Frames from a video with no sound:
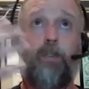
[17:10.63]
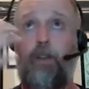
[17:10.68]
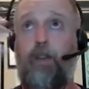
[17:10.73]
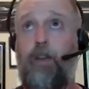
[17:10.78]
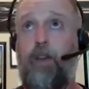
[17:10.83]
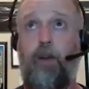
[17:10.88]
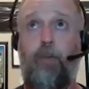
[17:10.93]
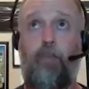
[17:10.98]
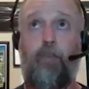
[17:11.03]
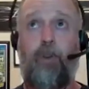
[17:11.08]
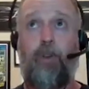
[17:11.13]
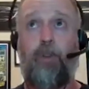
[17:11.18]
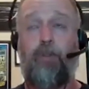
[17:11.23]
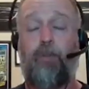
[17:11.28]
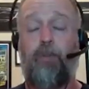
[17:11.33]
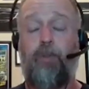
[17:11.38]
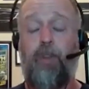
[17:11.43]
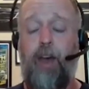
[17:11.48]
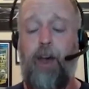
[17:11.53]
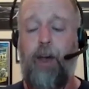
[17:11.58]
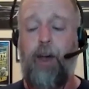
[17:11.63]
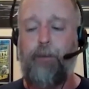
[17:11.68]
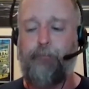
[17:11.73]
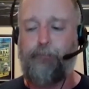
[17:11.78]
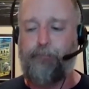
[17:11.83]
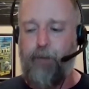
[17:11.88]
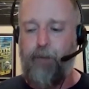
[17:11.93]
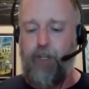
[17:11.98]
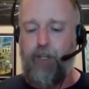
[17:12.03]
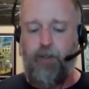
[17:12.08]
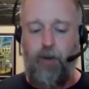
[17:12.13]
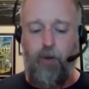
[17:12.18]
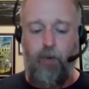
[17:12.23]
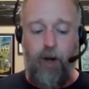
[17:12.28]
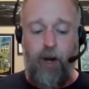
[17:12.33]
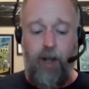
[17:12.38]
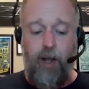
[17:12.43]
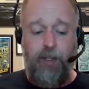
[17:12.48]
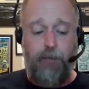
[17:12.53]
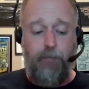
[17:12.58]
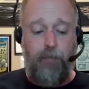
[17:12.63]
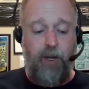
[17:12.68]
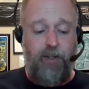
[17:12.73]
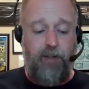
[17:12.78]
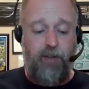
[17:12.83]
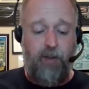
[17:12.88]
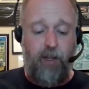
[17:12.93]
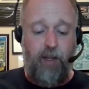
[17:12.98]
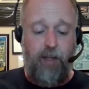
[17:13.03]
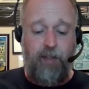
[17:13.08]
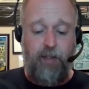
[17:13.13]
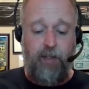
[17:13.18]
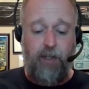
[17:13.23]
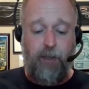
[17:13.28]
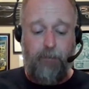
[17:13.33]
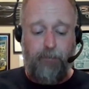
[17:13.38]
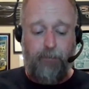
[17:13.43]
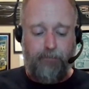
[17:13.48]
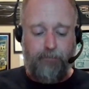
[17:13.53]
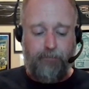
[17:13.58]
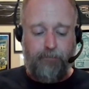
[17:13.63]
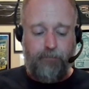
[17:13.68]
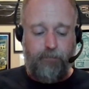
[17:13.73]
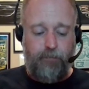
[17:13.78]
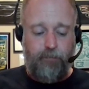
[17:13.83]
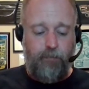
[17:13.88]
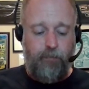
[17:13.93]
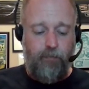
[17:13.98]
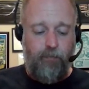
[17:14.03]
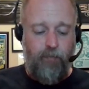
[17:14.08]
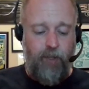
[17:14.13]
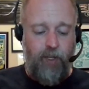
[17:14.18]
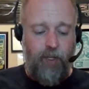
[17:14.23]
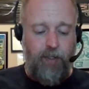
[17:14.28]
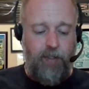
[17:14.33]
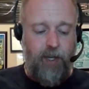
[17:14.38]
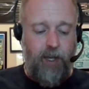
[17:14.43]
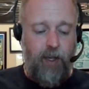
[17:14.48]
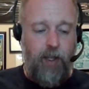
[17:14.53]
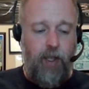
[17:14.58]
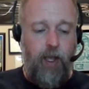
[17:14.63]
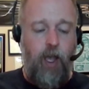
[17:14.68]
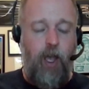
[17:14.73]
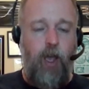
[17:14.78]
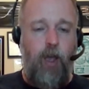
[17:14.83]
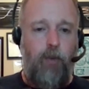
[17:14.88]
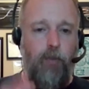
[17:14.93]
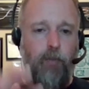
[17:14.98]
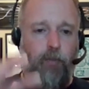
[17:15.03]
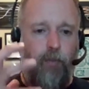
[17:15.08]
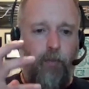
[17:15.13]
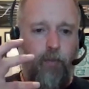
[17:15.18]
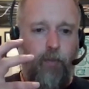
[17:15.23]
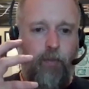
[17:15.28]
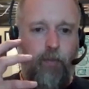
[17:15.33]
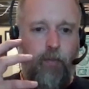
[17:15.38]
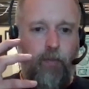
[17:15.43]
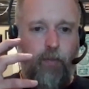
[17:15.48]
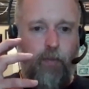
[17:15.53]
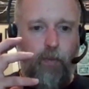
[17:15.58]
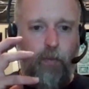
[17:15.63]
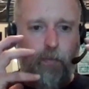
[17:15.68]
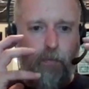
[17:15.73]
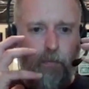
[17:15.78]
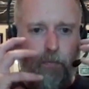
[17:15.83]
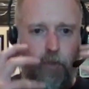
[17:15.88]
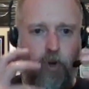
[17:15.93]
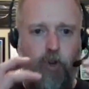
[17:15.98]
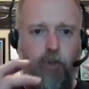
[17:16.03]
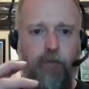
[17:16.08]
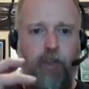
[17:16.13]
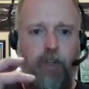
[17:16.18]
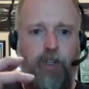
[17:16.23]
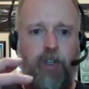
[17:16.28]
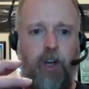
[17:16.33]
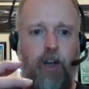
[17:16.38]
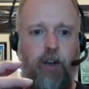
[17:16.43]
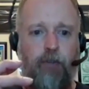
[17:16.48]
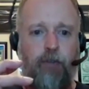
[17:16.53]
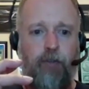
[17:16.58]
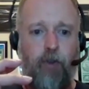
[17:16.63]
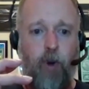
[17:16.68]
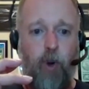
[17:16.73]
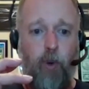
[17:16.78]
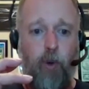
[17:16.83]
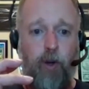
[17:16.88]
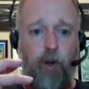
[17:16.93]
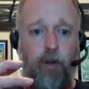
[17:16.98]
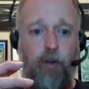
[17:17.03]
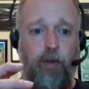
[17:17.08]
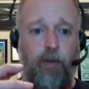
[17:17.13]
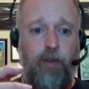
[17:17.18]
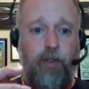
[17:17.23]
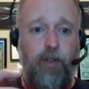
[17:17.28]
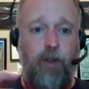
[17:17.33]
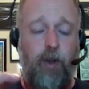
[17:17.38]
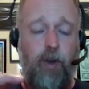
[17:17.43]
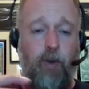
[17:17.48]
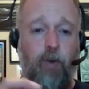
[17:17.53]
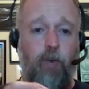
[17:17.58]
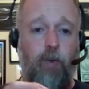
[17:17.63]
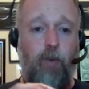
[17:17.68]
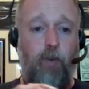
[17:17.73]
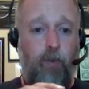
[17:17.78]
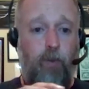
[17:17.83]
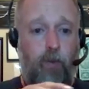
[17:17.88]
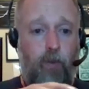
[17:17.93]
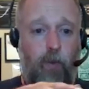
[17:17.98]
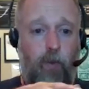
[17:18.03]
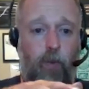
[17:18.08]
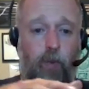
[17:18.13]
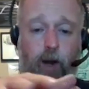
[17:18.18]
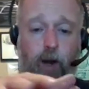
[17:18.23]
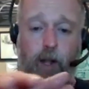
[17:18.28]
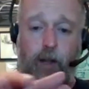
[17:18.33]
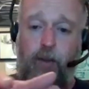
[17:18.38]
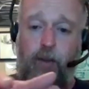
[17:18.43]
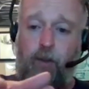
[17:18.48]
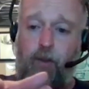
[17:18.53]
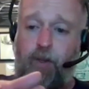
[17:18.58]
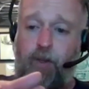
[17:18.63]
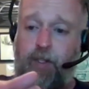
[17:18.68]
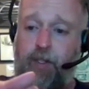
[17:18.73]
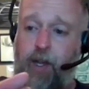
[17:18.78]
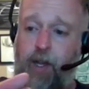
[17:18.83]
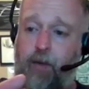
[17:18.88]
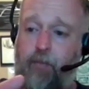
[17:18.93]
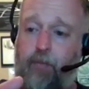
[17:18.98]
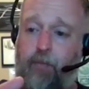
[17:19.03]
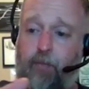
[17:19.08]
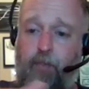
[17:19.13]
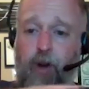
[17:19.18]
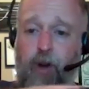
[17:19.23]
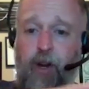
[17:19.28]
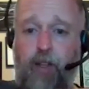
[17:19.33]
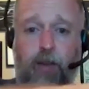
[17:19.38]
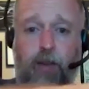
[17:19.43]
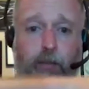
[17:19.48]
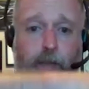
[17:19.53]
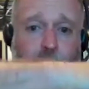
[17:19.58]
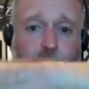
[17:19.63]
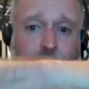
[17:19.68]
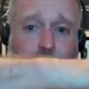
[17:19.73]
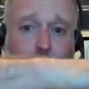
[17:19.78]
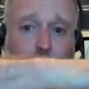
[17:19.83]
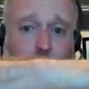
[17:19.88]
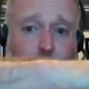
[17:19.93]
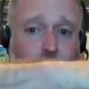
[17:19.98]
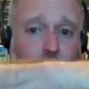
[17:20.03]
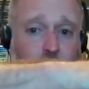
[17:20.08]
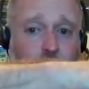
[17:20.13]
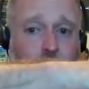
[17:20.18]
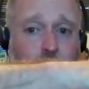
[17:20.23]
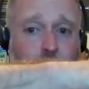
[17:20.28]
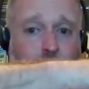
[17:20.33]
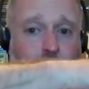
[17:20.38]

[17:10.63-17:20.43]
you got to breathe through that. And so what I specialize in is I move the jaw forward. So what I do is I bring the mandible,